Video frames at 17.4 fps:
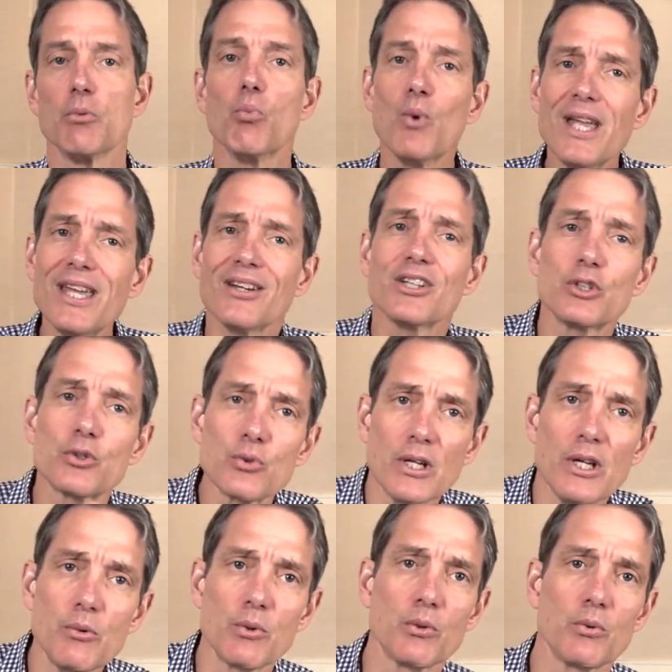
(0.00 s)
We
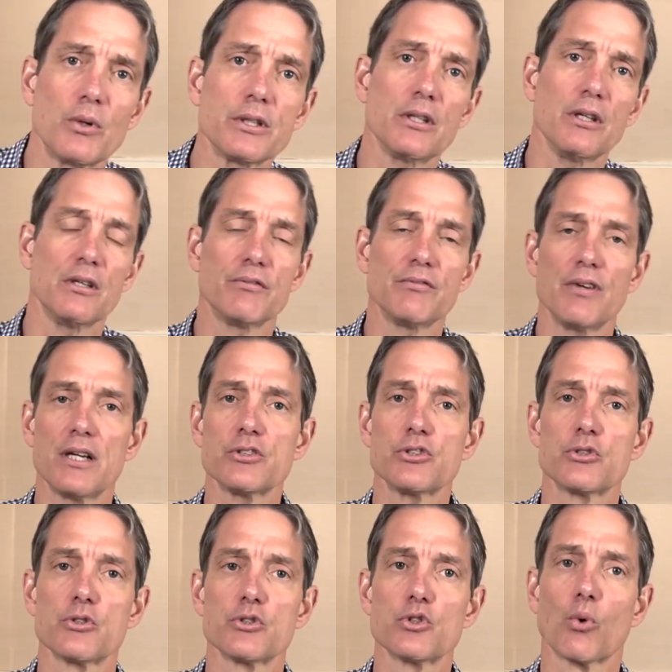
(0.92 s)
agree with what the
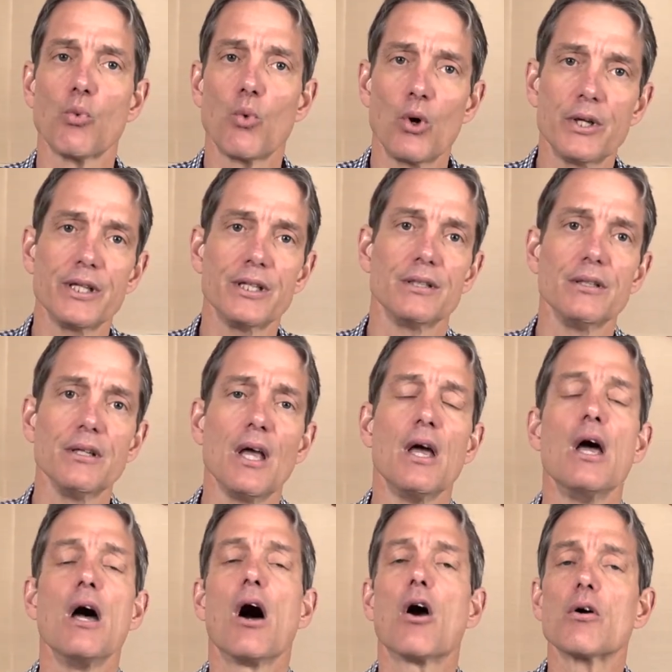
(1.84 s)
investors are wanting
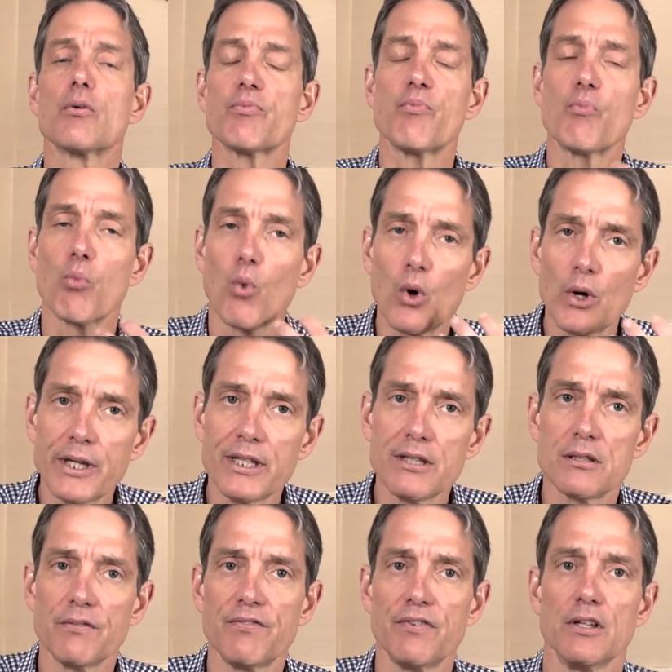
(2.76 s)

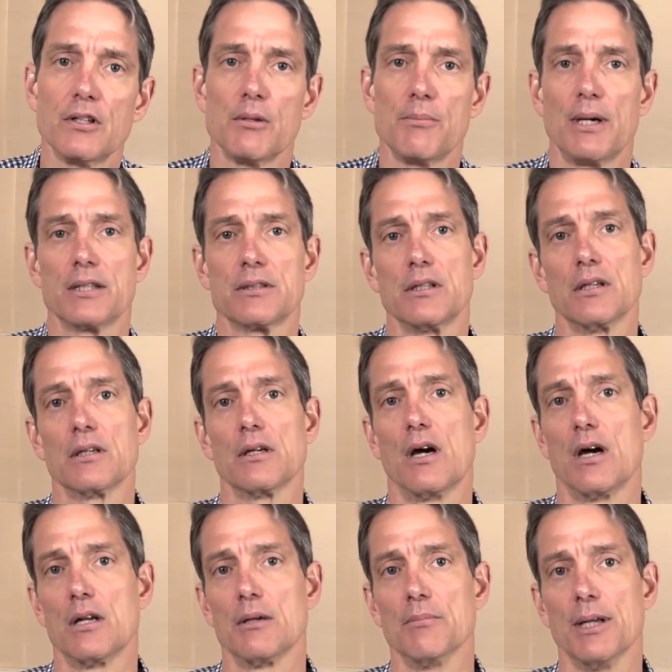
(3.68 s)
to feel about the
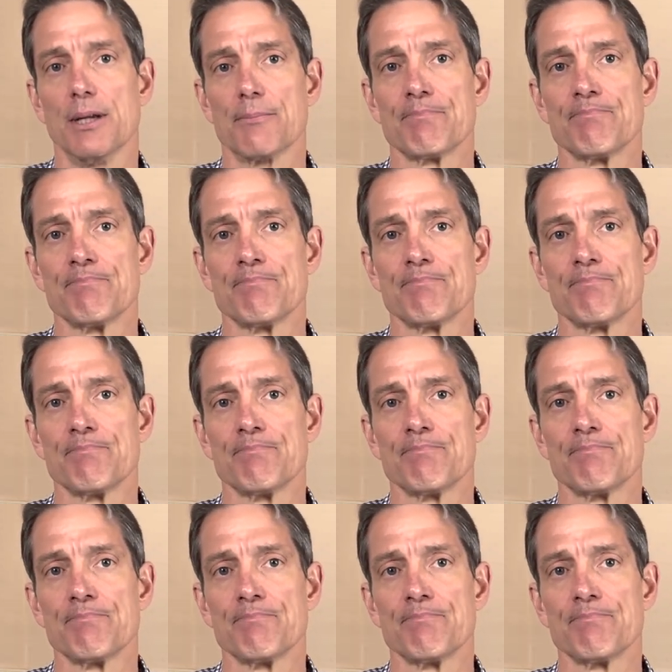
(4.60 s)
economy.